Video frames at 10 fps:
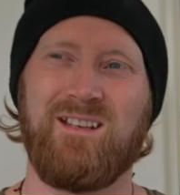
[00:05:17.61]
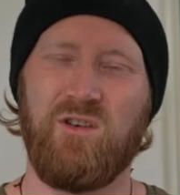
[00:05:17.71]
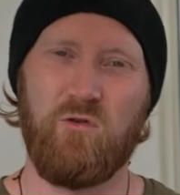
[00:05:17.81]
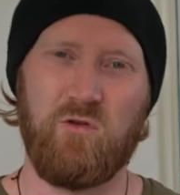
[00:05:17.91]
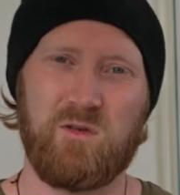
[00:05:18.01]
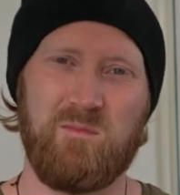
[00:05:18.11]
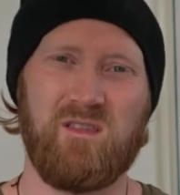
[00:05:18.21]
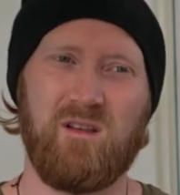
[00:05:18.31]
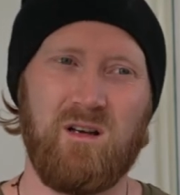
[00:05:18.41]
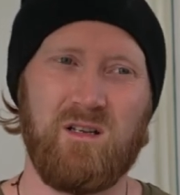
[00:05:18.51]
Norse
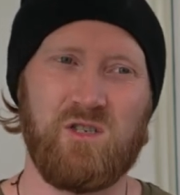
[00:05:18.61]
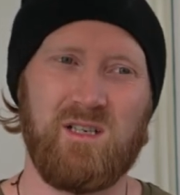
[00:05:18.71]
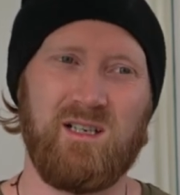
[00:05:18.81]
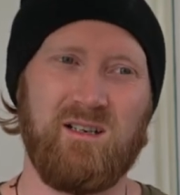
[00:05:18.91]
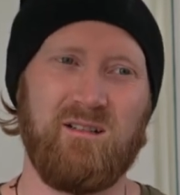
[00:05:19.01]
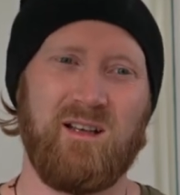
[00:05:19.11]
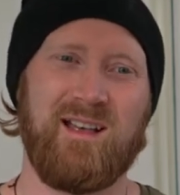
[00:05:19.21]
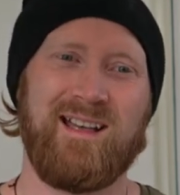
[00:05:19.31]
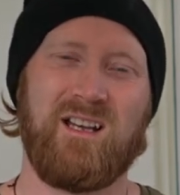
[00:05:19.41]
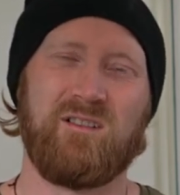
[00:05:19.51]
mythology and
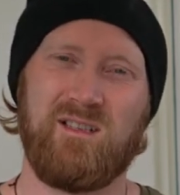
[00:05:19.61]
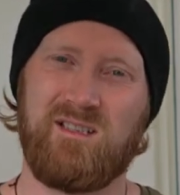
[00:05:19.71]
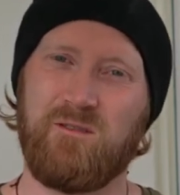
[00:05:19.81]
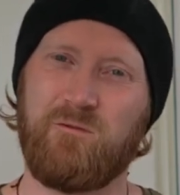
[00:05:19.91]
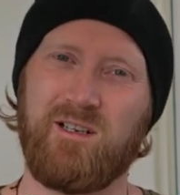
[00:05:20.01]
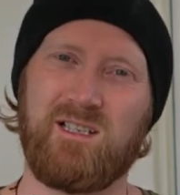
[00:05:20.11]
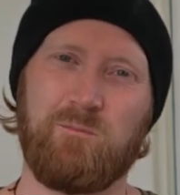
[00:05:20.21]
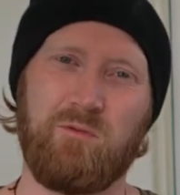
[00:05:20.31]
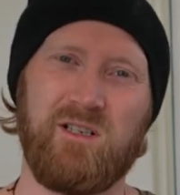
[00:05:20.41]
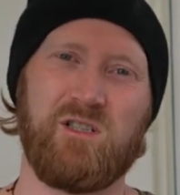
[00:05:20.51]
these different
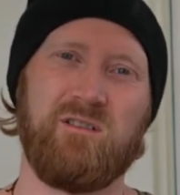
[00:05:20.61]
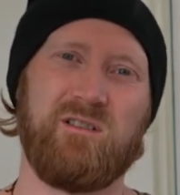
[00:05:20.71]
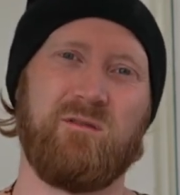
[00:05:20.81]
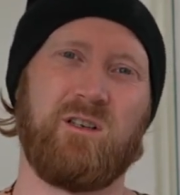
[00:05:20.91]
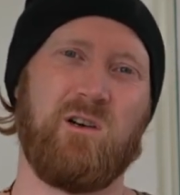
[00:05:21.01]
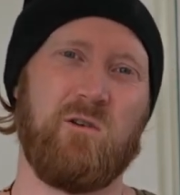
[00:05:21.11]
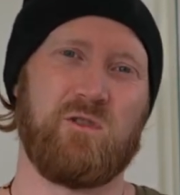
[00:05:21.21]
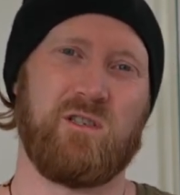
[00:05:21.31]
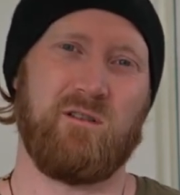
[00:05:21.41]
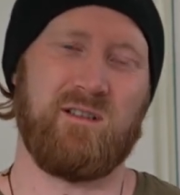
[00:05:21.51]
expressions of a
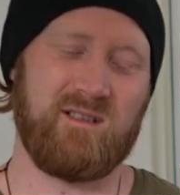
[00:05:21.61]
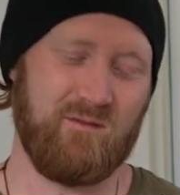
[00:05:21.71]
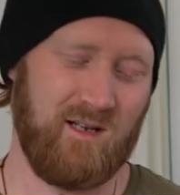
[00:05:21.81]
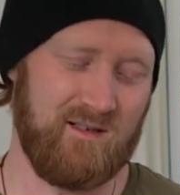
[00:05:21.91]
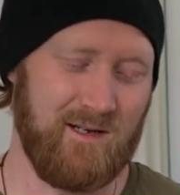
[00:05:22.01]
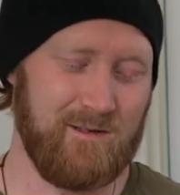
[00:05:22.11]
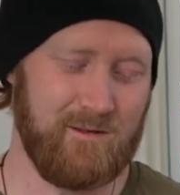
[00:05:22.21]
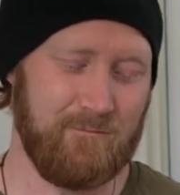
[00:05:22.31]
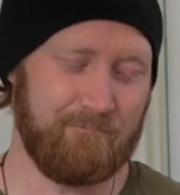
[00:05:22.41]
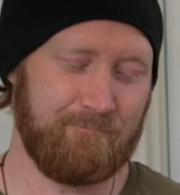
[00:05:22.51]
culture and a
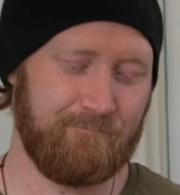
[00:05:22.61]
civilization.